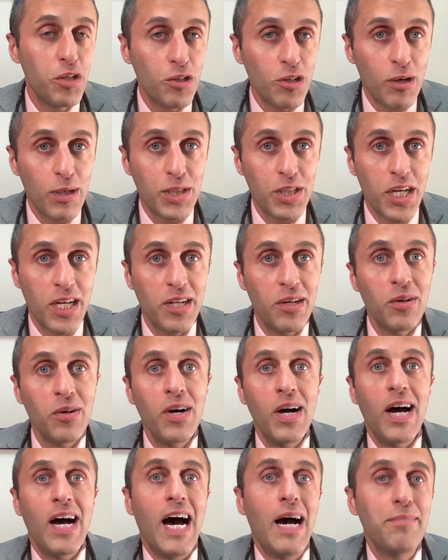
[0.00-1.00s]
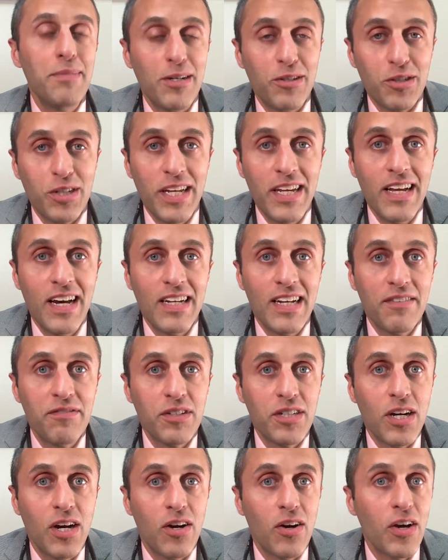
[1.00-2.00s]
to our channel, I'm Dr. Kian
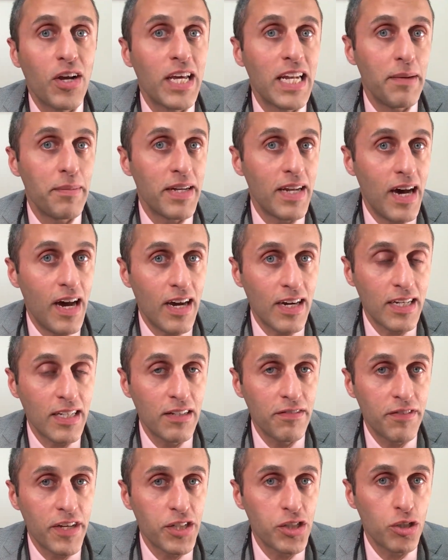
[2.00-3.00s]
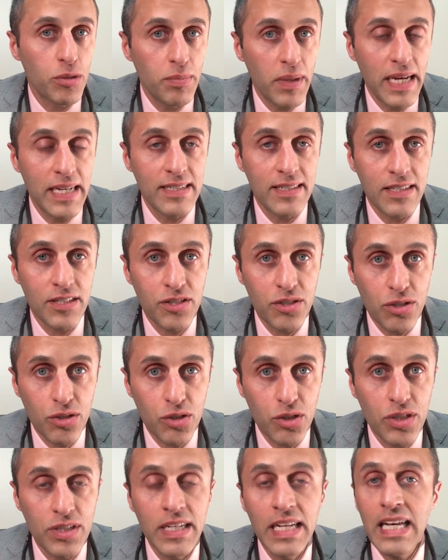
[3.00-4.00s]
Eftekhari, and I'm an oculofacial plastic
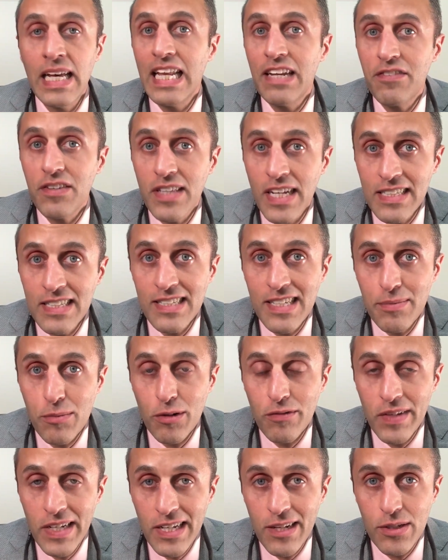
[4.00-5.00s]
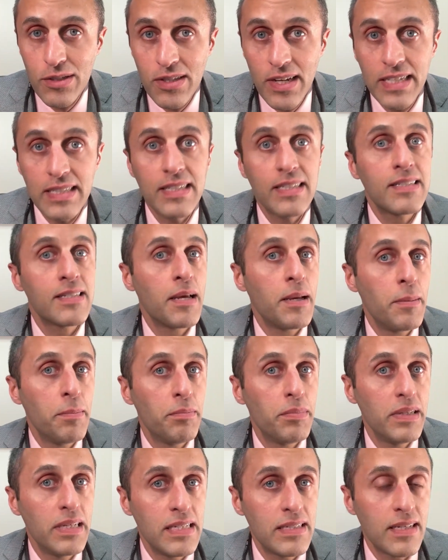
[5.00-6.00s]
surgeon. And if you'd like to see more videos like this,
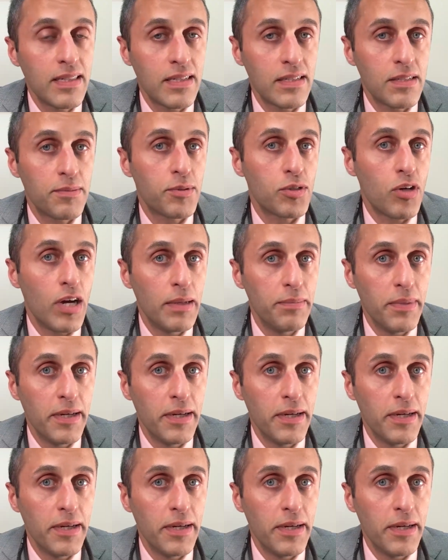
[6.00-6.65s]
please hit the subscribe